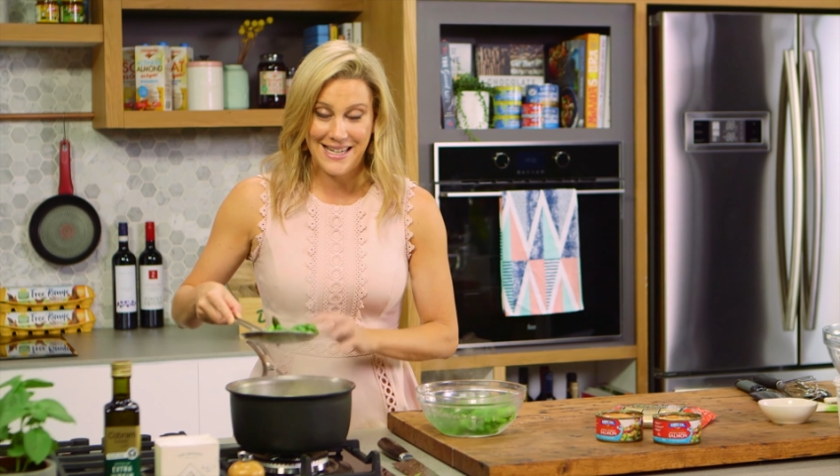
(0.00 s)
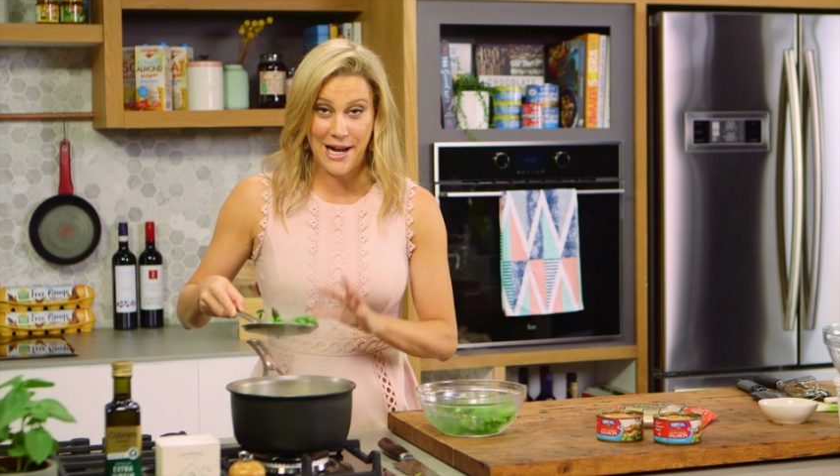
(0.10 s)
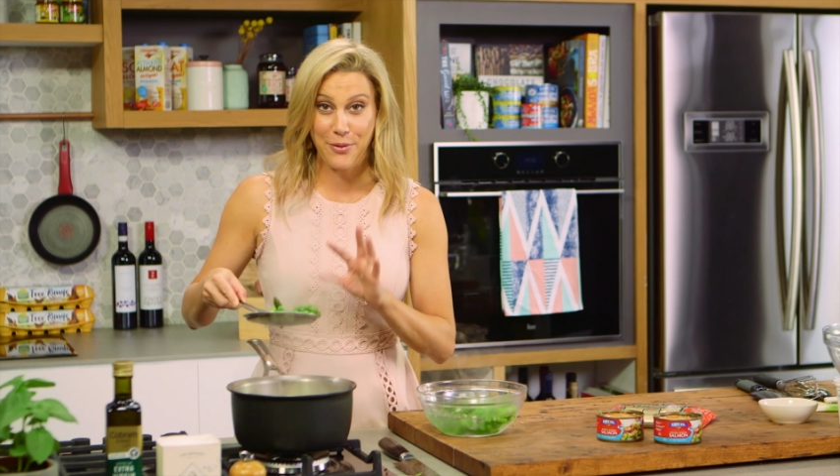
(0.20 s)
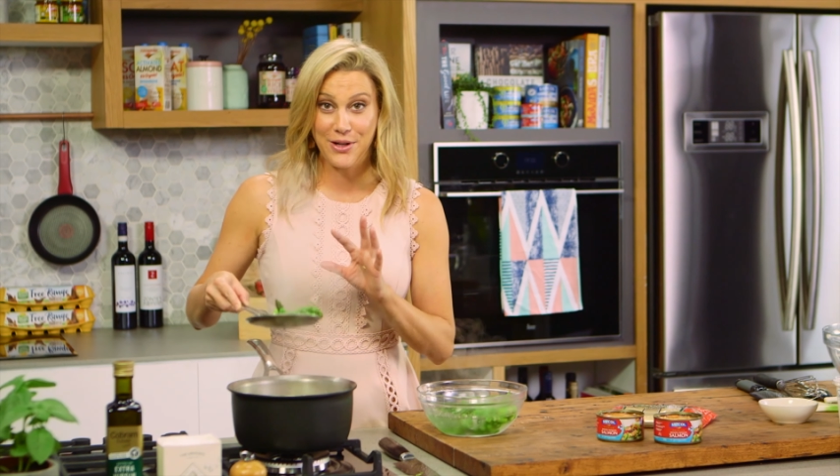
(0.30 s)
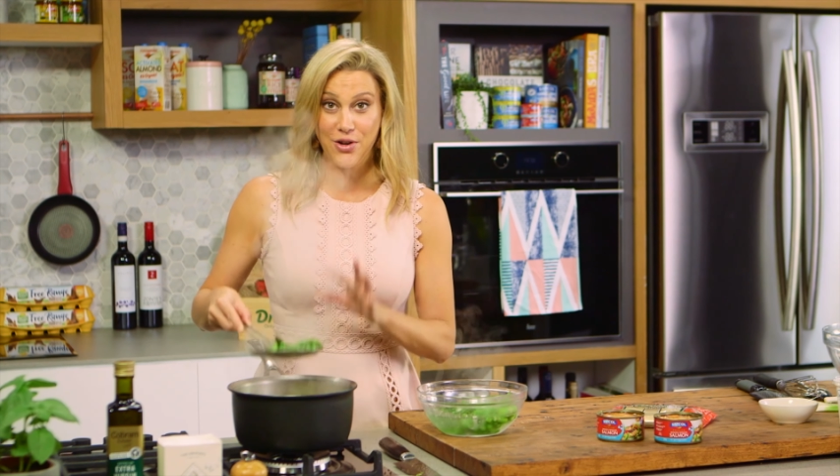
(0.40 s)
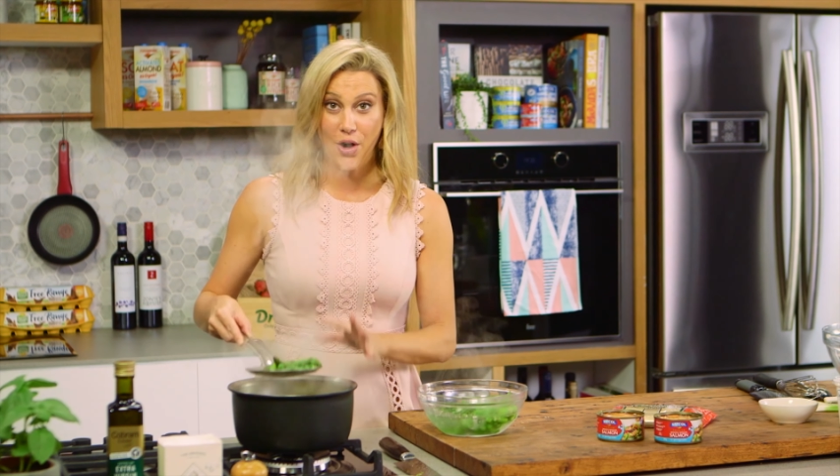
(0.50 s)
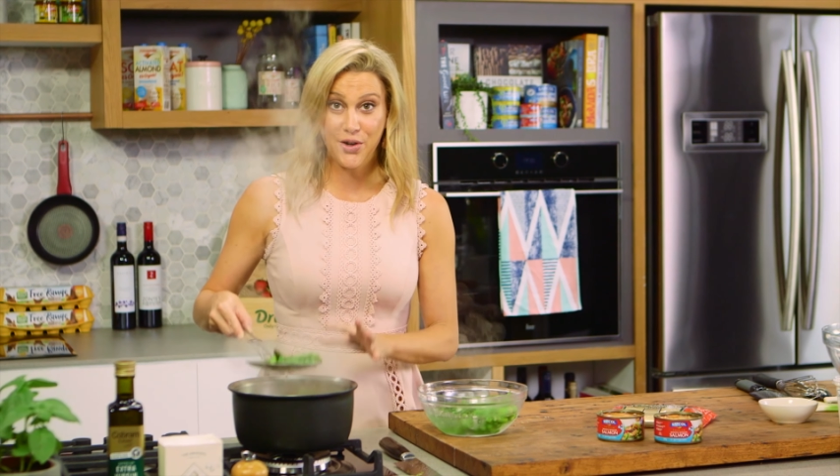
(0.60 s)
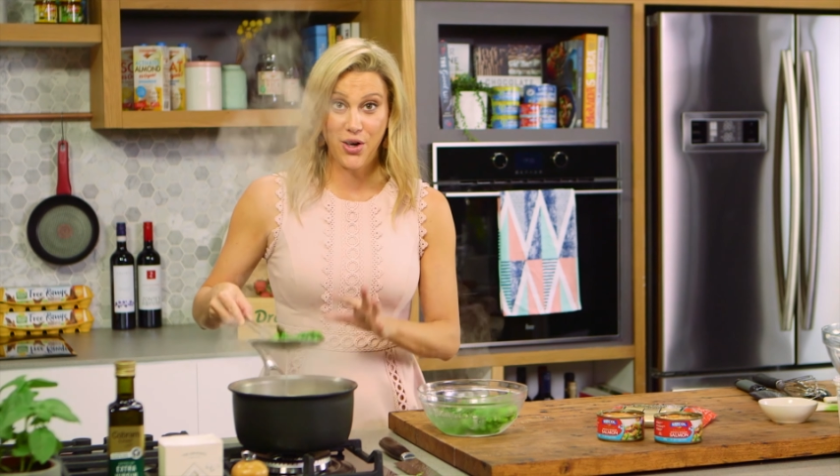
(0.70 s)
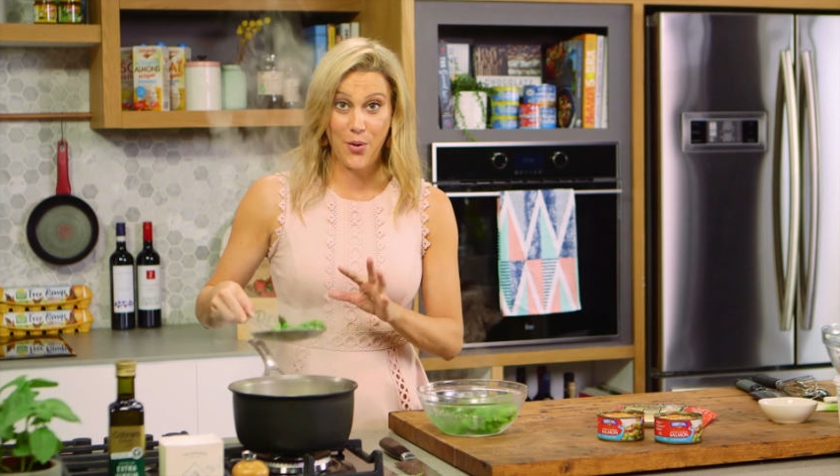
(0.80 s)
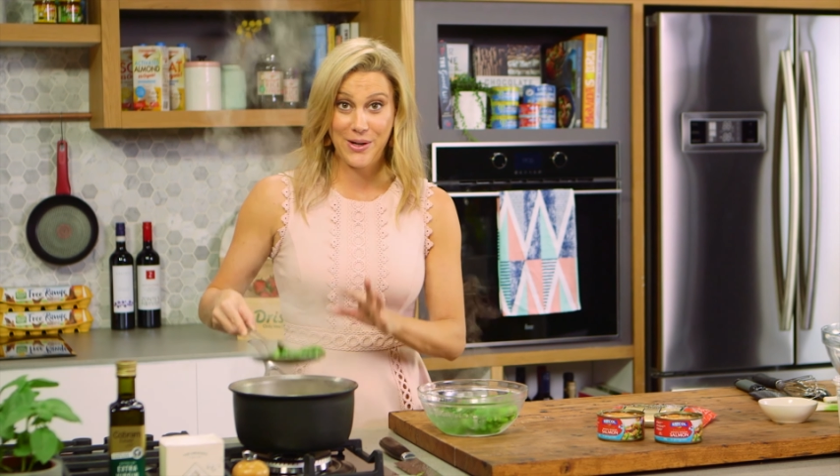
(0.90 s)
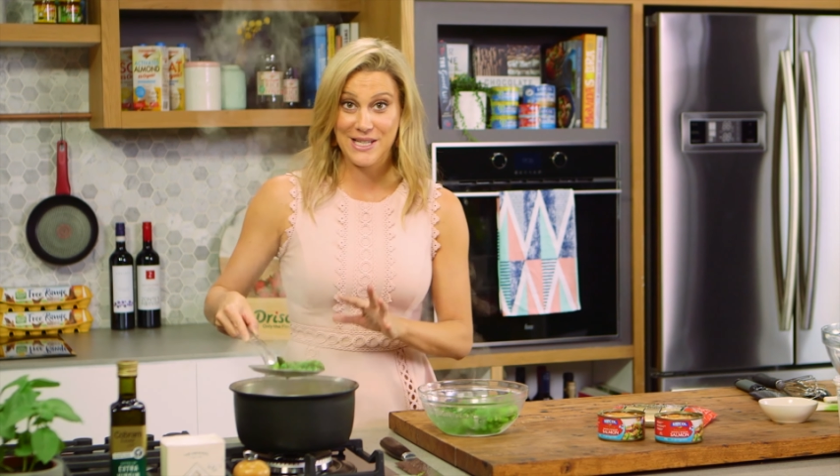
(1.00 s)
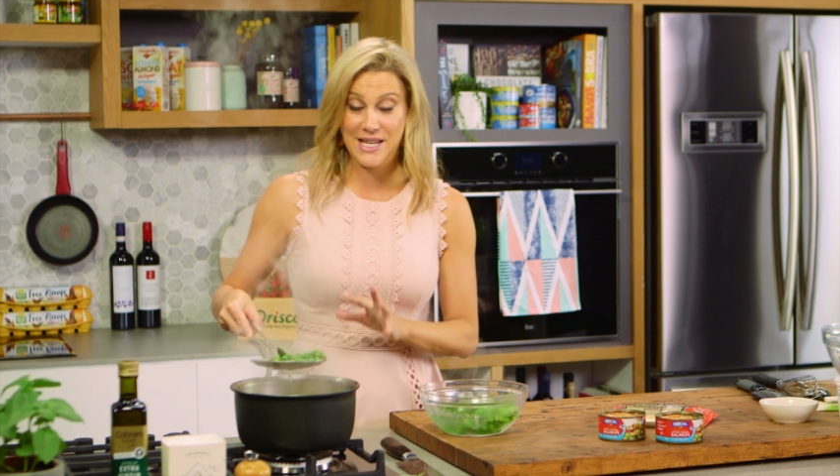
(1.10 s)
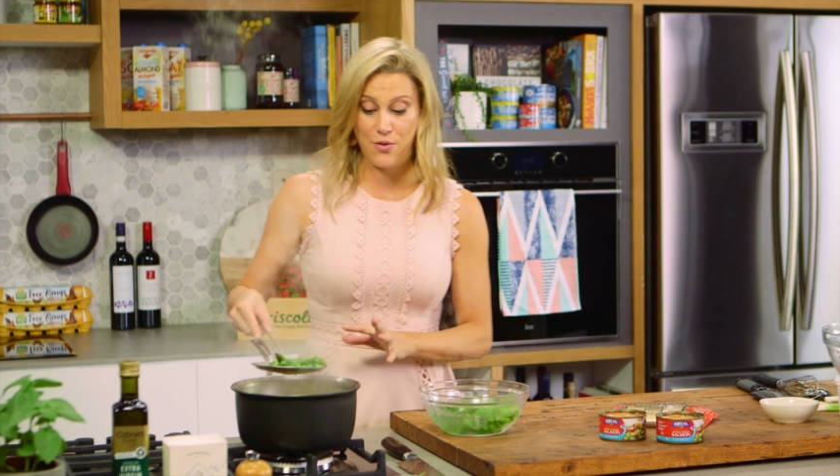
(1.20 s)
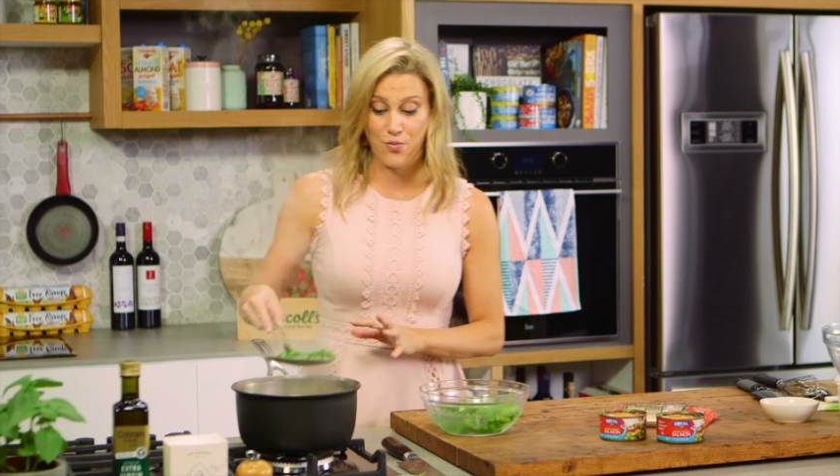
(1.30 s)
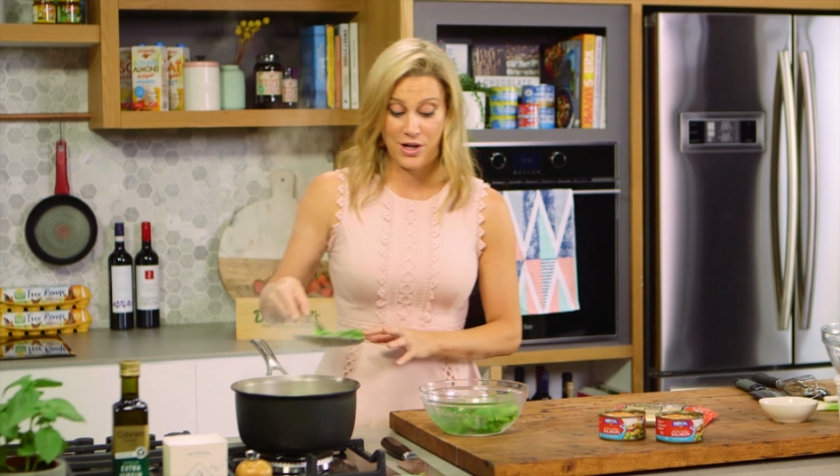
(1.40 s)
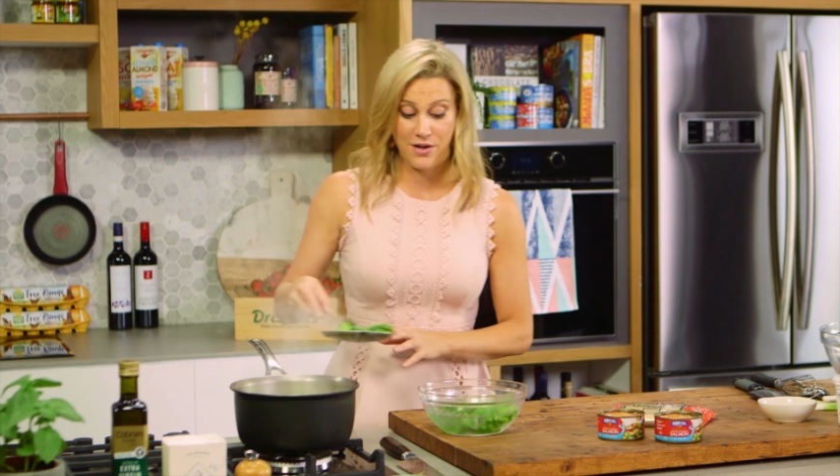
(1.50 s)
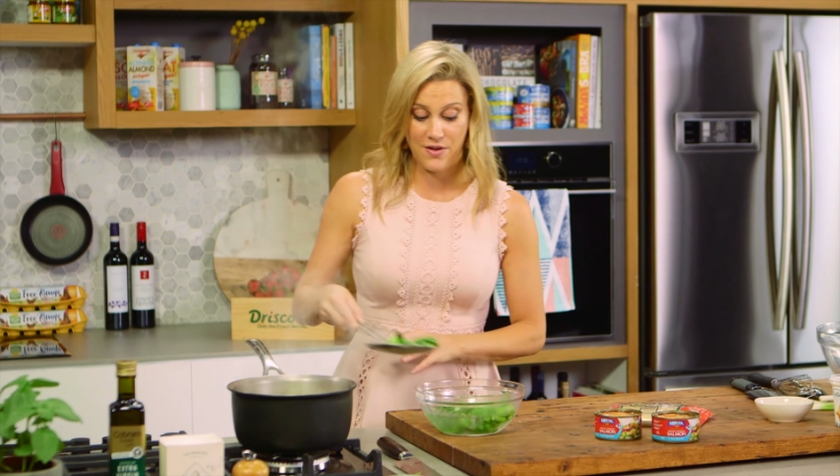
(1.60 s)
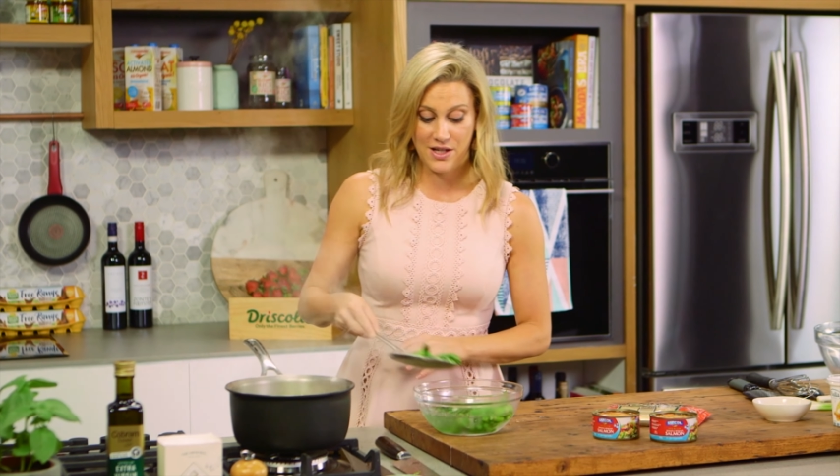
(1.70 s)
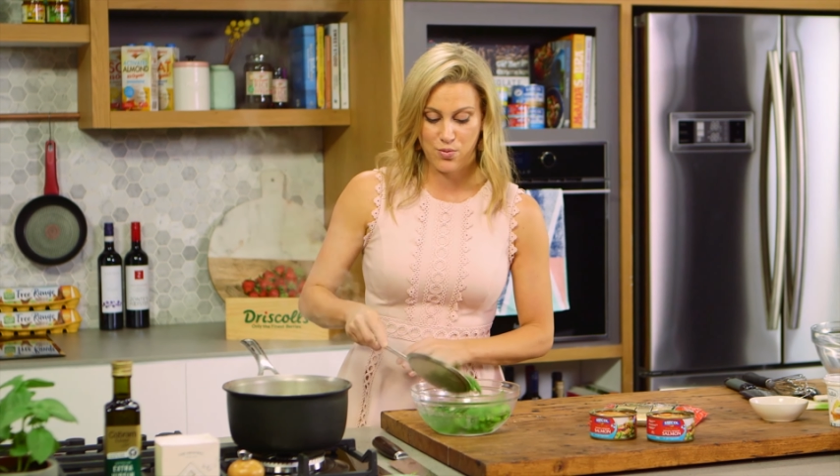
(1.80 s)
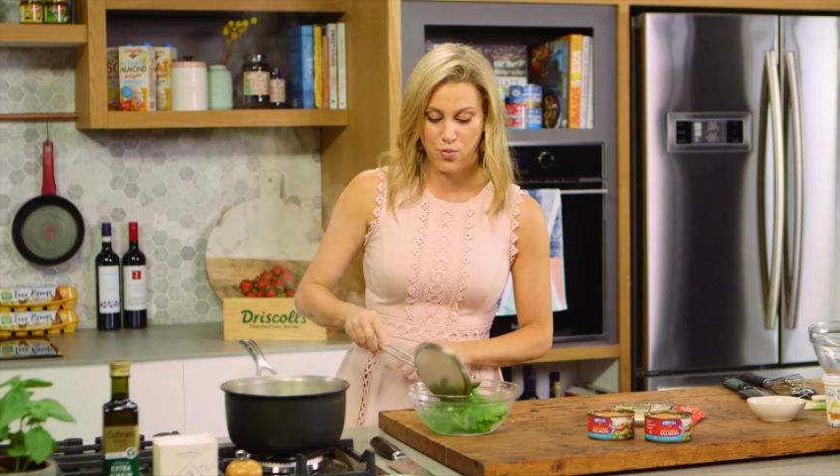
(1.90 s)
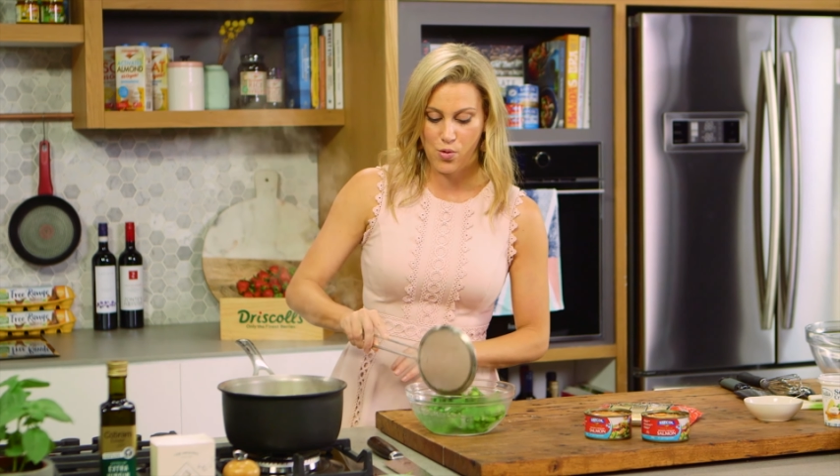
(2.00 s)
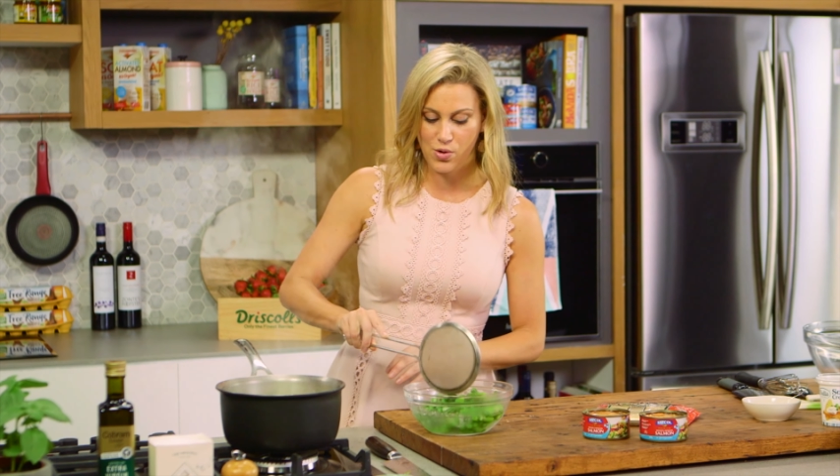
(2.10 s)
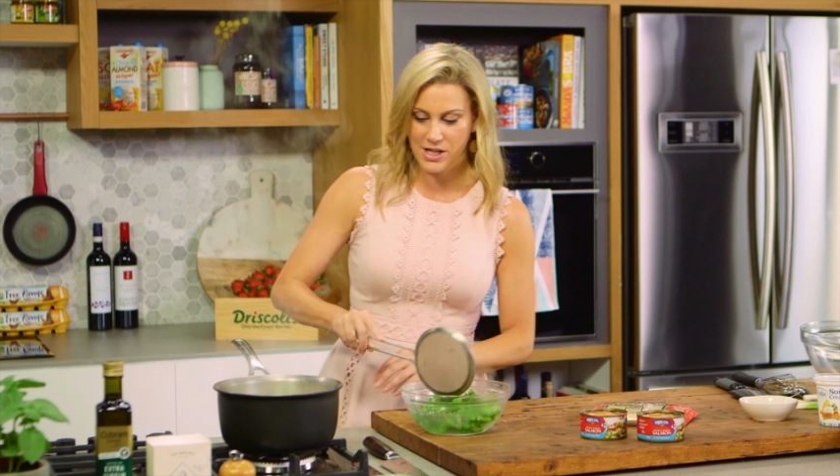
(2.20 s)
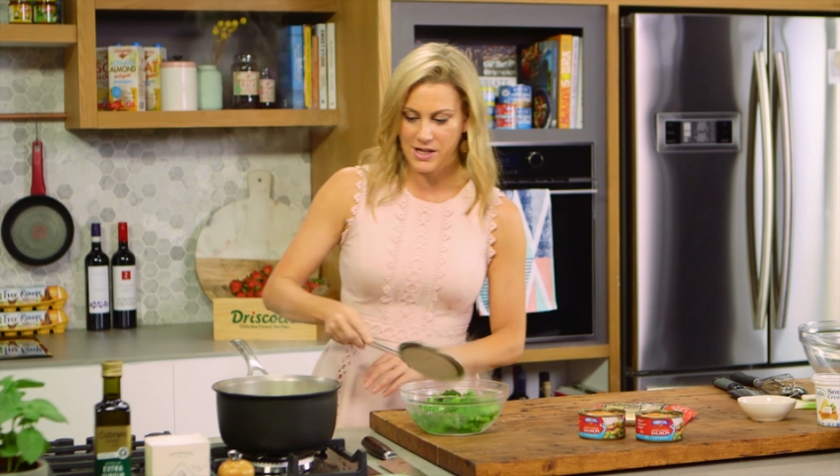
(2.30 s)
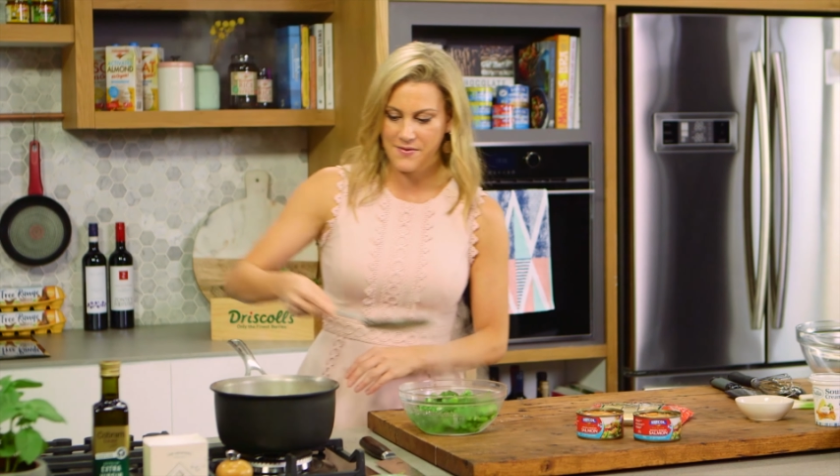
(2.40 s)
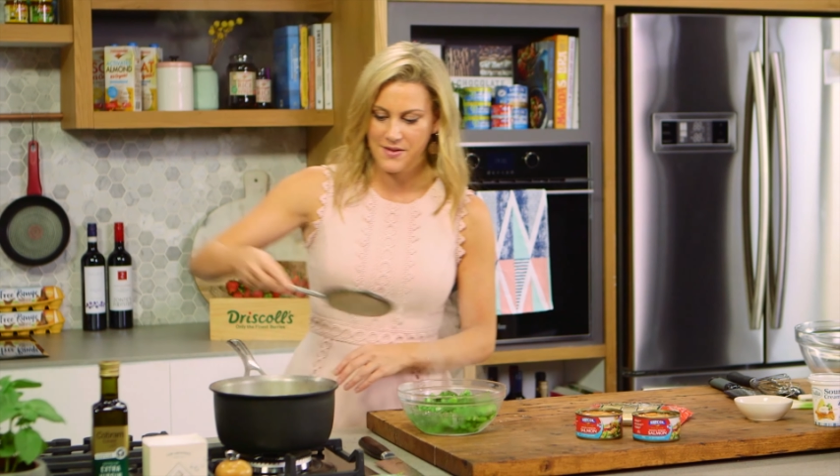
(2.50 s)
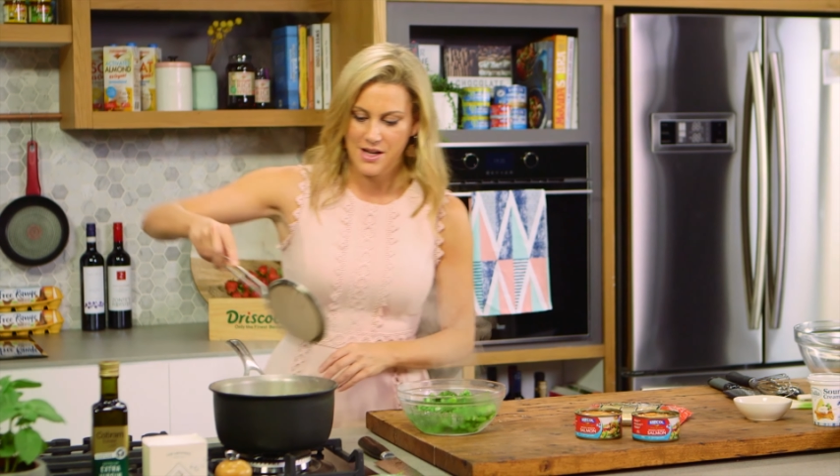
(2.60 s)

Now, we're not going to get rid of this water